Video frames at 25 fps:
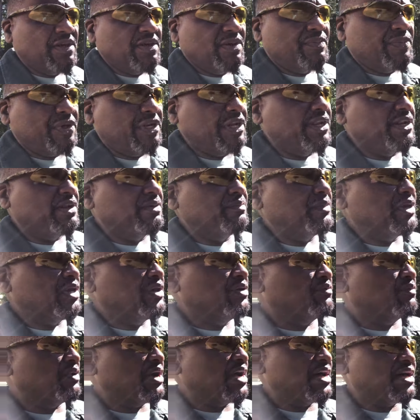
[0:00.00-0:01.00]
But in the
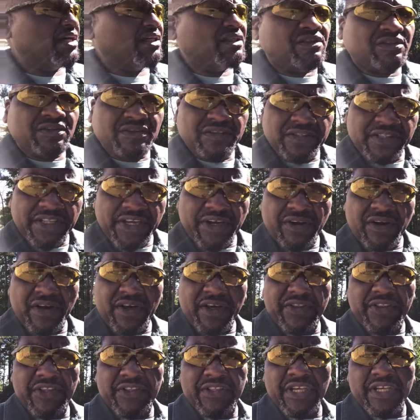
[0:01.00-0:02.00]
meanwhile, there are
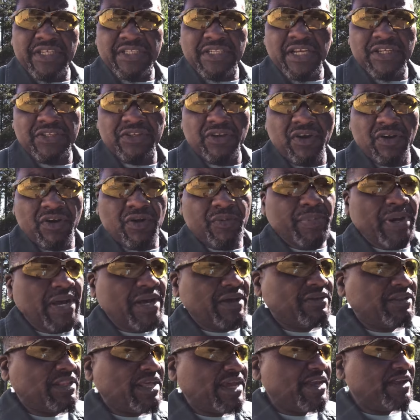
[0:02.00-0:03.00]
other things I talk
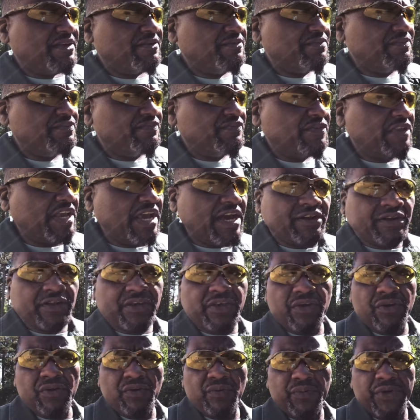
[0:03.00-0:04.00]
about, like how to
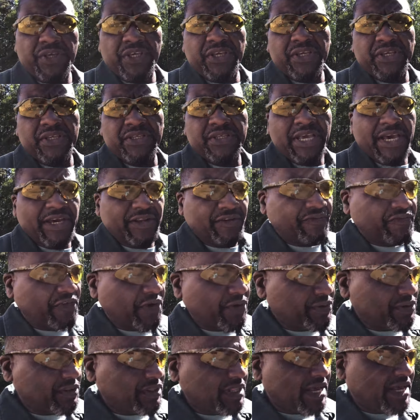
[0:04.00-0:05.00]
kill weeds, how to
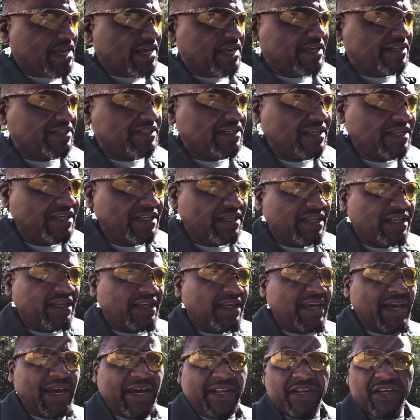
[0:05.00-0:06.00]
fertilize,
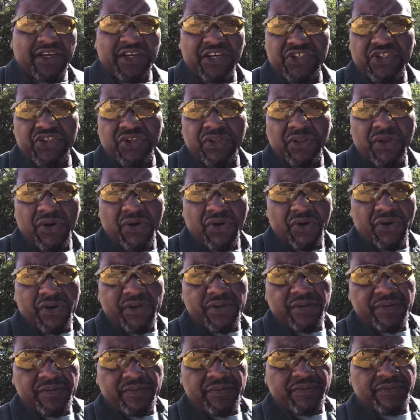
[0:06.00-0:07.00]
how to cut your
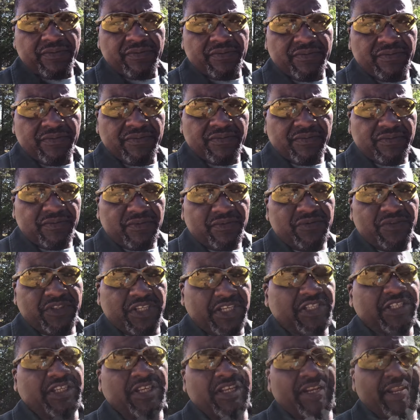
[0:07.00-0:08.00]
lawn,
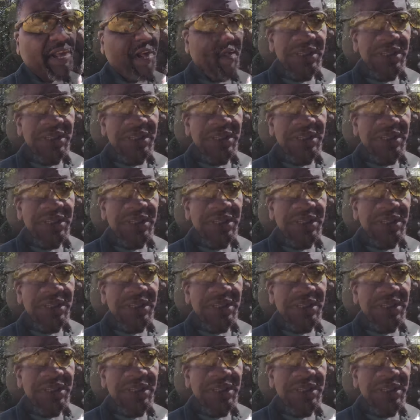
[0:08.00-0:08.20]
this and that.